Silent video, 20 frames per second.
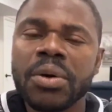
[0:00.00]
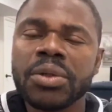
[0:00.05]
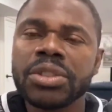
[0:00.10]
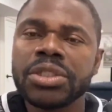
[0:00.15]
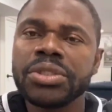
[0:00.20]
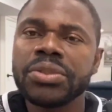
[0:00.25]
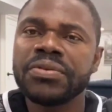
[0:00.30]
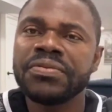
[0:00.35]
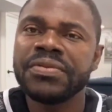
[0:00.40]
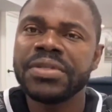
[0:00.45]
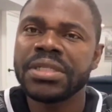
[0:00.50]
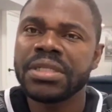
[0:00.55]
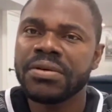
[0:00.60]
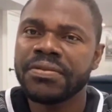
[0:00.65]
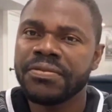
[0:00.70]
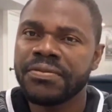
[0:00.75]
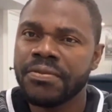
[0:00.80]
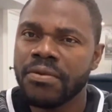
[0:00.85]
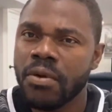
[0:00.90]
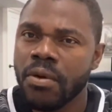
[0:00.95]
your visa
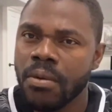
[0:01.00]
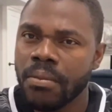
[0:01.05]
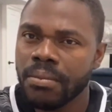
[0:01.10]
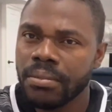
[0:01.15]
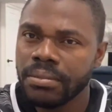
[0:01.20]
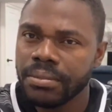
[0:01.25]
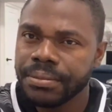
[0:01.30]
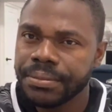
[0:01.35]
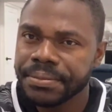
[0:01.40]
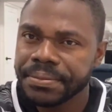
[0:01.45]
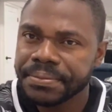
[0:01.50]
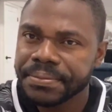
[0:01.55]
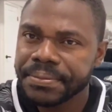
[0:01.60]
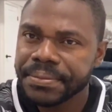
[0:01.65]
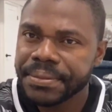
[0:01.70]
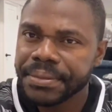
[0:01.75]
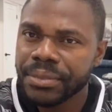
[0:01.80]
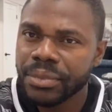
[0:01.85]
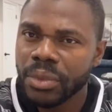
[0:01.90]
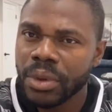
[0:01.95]
form
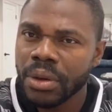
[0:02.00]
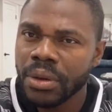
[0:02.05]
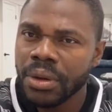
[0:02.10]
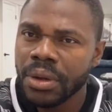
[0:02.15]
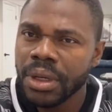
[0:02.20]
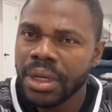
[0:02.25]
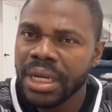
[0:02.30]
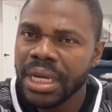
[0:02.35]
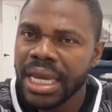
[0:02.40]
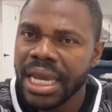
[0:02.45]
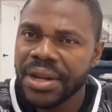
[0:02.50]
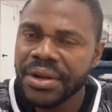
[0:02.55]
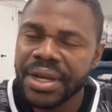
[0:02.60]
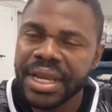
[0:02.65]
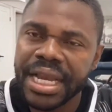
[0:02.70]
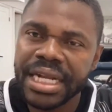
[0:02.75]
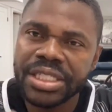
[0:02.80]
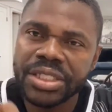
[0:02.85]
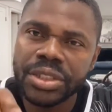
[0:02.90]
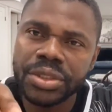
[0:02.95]
and you get
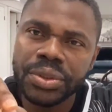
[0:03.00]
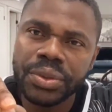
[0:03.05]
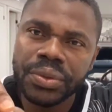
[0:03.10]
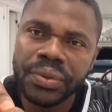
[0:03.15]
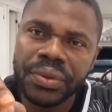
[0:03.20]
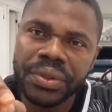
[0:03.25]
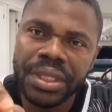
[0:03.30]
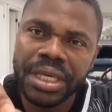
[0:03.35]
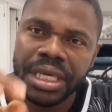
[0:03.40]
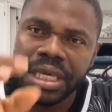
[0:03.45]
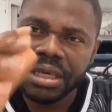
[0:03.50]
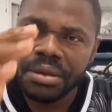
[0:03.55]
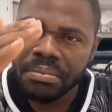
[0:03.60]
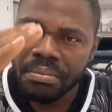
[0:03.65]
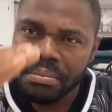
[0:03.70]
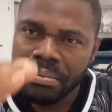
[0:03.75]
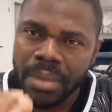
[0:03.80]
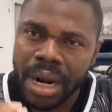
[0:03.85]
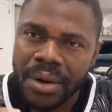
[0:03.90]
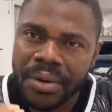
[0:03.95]
to the
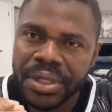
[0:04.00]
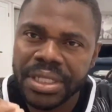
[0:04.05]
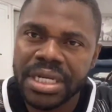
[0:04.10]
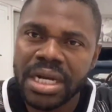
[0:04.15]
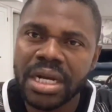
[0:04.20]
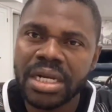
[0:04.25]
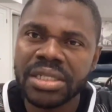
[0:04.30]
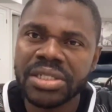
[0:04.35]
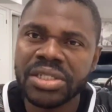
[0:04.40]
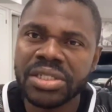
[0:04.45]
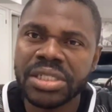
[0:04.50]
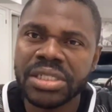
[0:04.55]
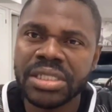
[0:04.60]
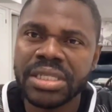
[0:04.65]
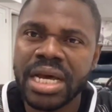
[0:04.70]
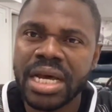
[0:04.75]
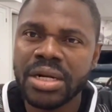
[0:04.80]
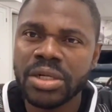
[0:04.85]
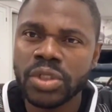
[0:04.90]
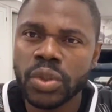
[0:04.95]
marital
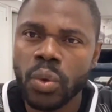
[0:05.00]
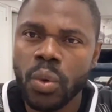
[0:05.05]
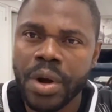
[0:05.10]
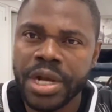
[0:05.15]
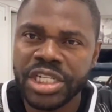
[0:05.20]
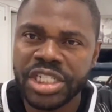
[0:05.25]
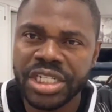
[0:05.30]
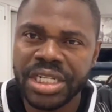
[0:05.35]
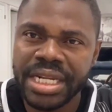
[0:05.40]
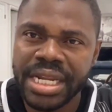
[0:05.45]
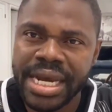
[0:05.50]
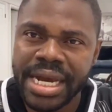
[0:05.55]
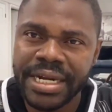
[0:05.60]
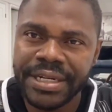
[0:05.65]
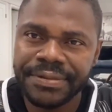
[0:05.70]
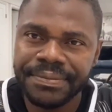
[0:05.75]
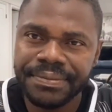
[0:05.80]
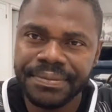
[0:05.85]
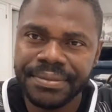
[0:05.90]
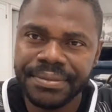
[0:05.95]
status question there,
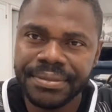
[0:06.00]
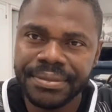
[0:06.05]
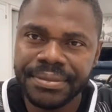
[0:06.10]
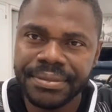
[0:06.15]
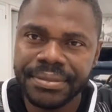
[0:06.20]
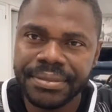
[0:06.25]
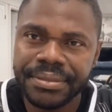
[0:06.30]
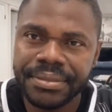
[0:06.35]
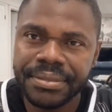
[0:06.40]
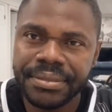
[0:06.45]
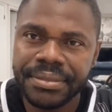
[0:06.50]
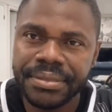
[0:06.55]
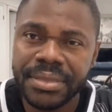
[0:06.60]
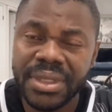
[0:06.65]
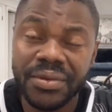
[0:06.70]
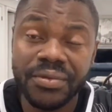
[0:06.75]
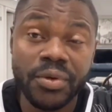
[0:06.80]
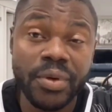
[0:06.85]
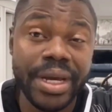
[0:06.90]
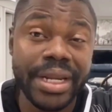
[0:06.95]
if
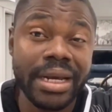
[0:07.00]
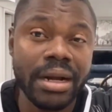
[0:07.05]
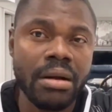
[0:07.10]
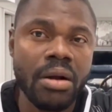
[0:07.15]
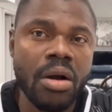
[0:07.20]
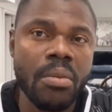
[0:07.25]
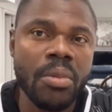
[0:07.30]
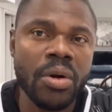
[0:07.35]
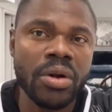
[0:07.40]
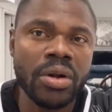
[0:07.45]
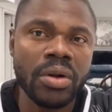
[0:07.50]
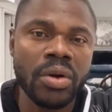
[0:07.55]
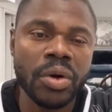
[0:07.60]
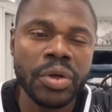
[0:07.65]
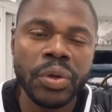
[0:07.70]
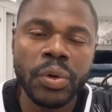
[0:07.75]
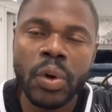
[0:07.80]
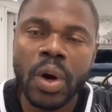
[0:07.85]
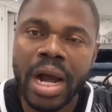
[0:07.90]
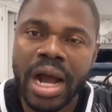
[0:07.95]
you're in a common law, you
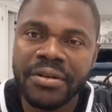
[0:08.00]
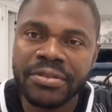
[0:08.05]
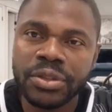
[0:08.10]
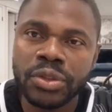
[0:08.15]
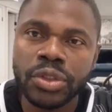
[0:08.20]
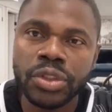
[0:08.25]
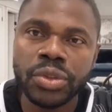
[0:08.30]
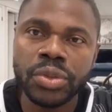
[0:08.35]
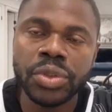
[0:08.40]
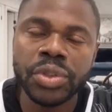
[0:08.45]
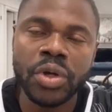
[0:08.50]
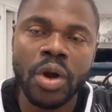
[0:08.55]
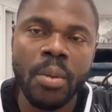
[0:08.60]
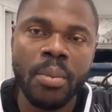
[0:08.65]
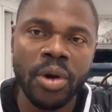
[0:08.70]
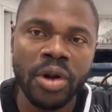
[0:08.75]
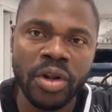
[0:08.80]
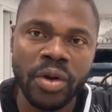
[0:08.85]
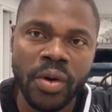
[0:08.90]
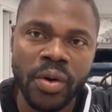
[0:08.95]
have to choose common
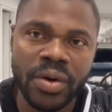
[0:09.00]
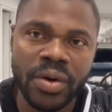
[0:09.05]
law.